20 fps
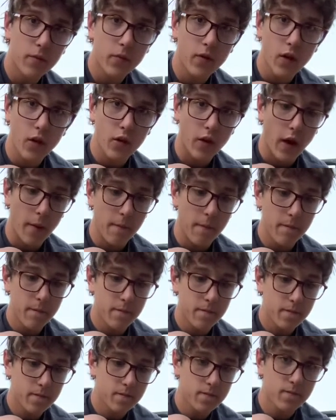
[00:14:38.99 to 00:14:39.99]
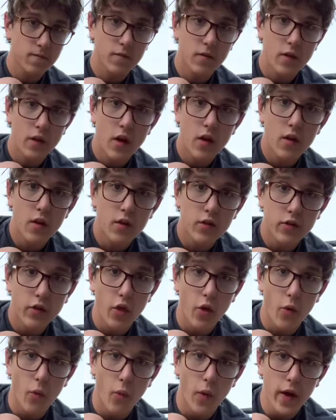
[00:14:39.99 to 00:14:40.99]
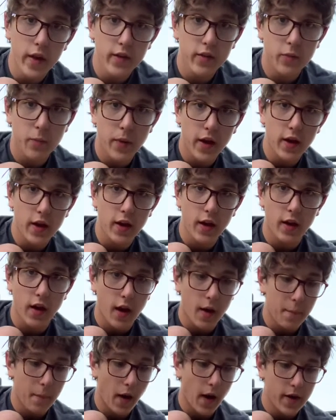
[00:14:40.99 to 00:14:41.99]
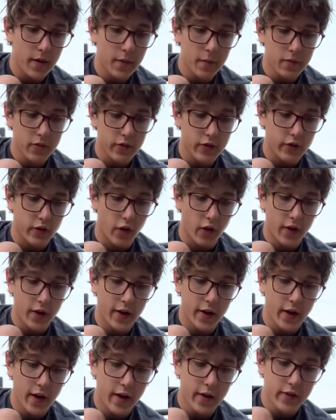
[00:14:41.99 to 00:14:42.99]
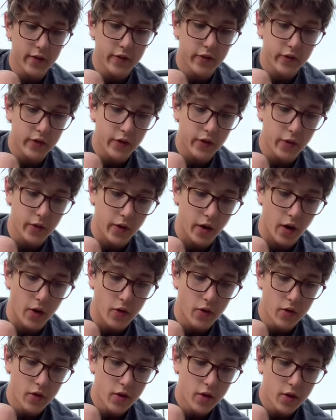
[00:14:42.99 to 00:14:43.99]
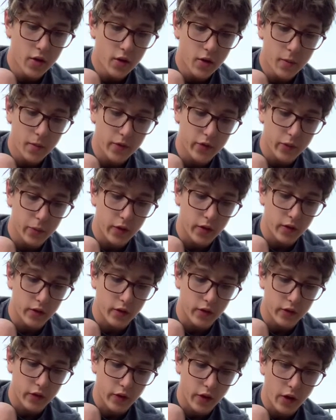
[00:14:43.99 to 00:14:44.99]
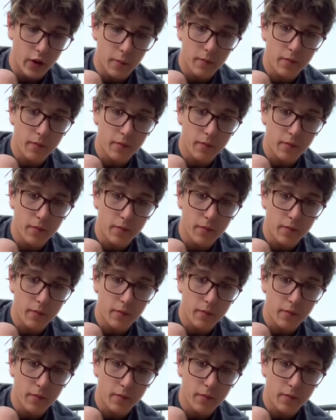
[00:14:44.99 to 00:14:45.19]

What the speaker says: Okay. So the wind's picking up. I'm sorry, guys. Here we go. Let me speed this up.